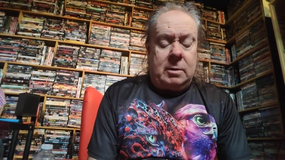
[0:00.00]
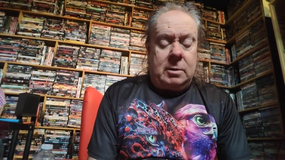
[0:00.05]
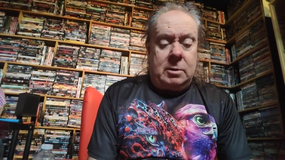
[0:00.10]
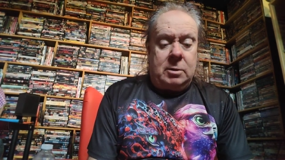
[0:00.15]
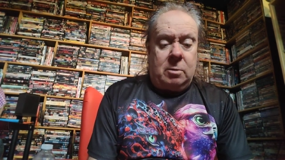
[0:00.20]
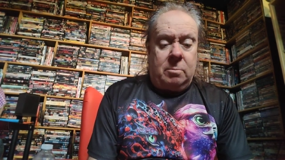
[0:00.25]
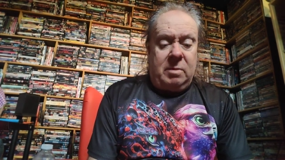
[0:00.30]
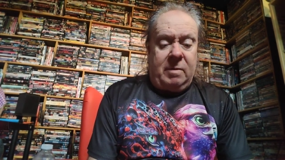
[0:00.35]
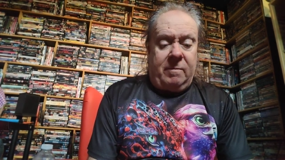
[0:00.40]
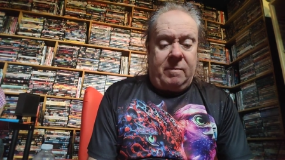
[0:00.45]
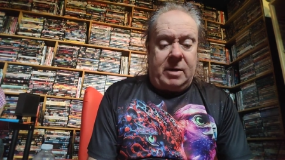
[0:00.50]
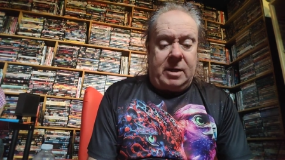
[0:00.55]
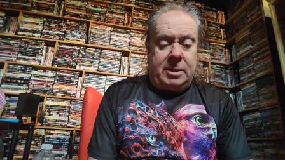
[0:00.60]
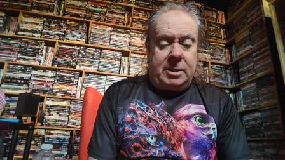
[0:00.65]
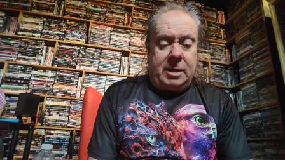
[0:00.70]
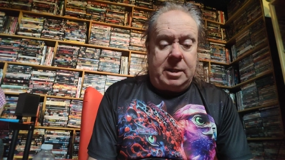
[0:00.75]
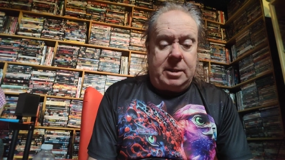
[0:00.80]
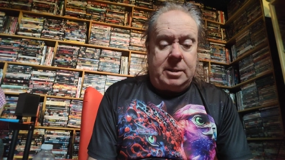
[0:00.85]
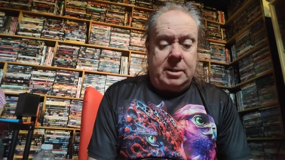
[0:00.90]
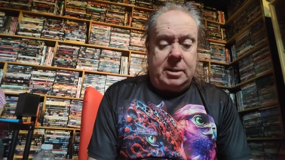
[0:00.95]
Zombie
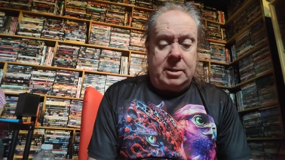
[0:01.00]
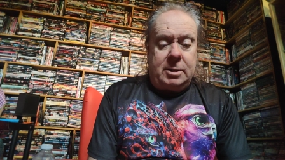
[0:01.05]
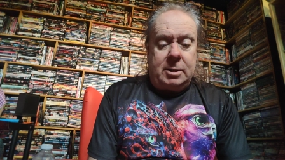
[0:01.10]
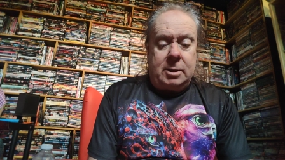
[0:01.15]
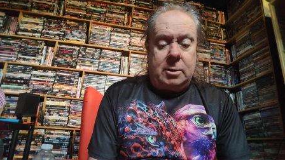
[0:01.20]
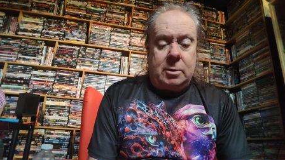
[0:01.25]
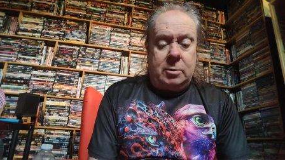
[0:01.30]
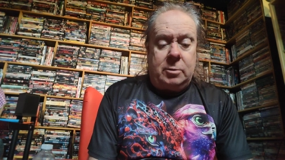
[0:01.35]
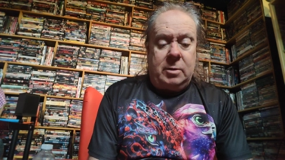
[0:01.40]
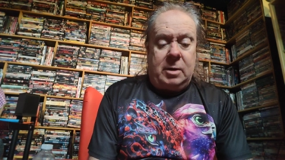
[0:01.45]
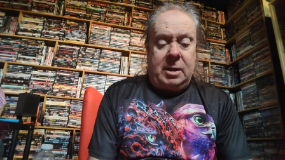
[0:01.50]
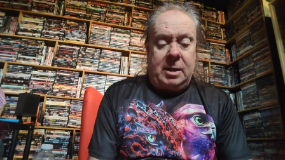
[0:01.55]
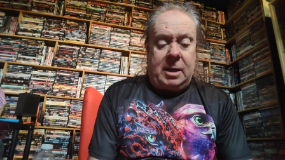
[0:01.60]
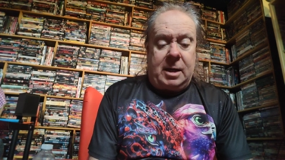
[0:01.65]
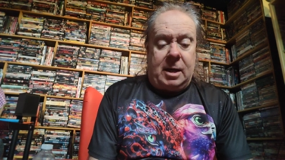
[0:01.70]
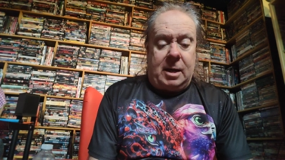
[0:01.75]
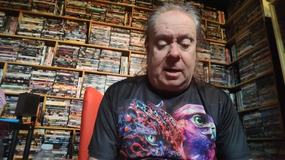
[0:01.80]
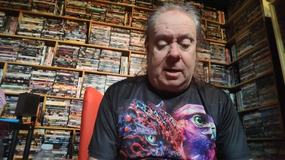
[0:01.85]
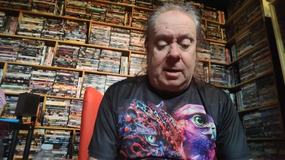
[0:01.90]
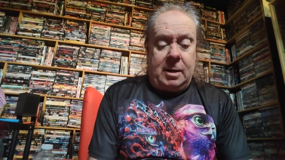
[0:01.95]
Flesh Eaters, Driller
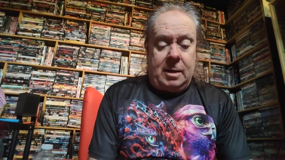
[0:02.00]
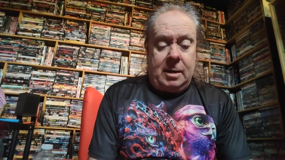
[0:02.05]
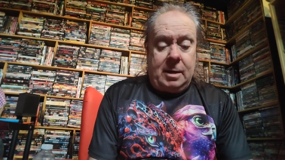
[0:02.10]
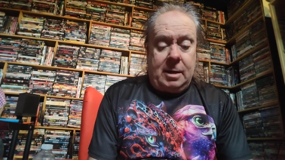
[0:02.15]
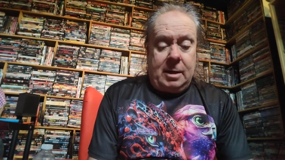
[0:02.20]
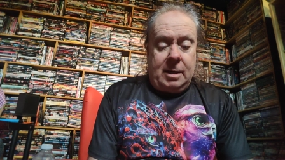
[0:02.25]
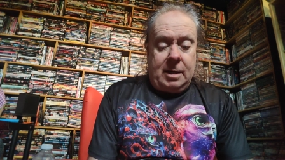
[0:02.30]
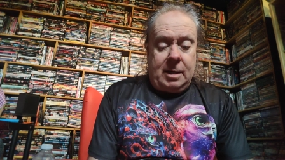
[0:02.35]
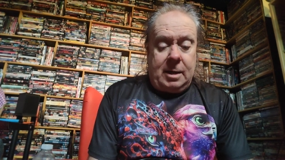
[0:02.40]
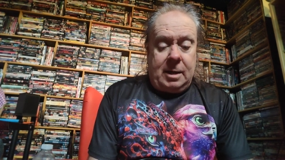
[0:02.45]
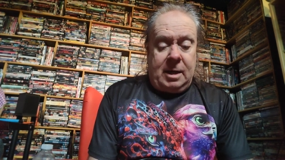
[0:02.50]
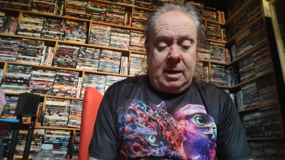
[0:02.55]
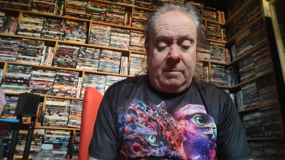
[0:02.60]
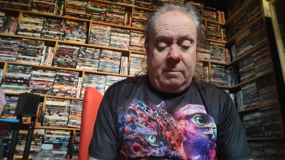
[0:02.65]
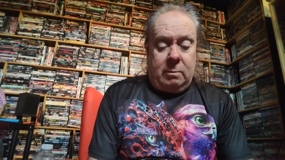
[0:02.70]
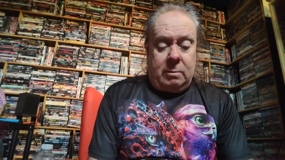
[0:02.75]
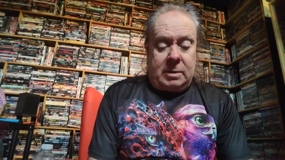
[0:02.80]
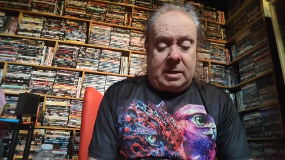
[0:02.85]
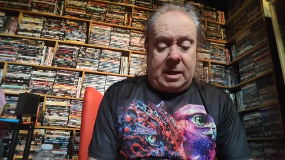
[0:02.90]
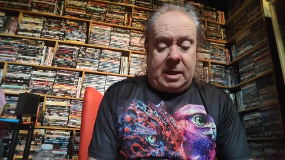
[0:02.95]
Killer,
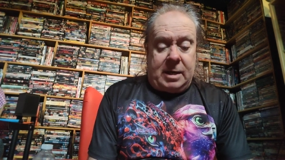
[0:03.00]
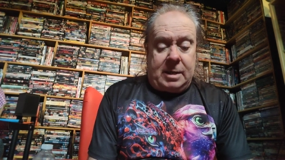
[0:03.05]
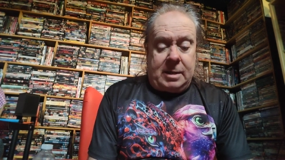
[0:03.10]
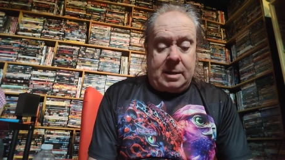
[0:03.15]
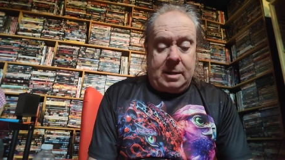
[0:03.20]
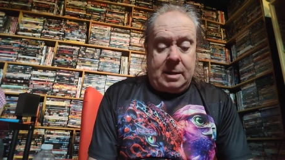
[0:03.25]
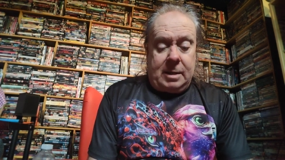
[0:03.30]
Evil Dead,